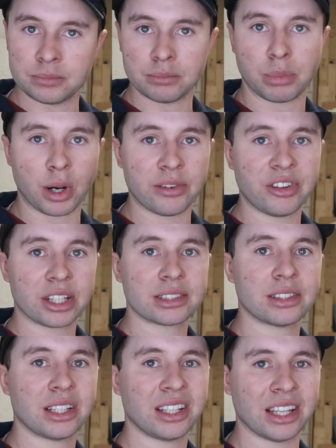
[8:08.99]

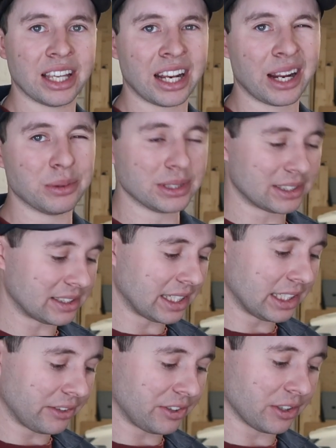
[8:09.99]
Perfect. And I would say
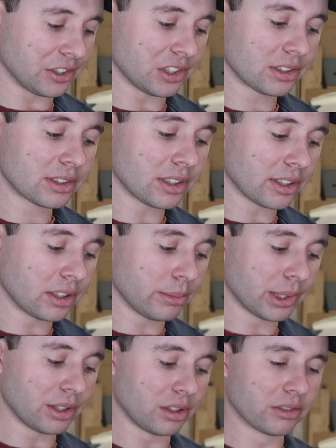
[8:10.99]
if you're just a little
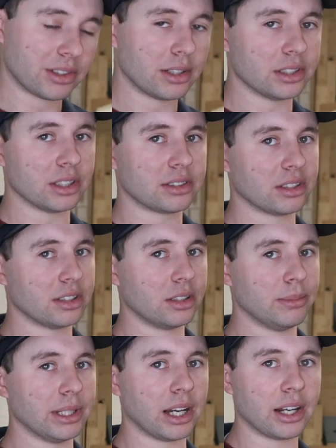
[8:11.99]
bit over or just a little
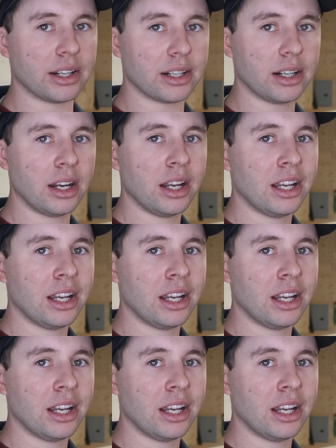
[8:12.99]
bit under,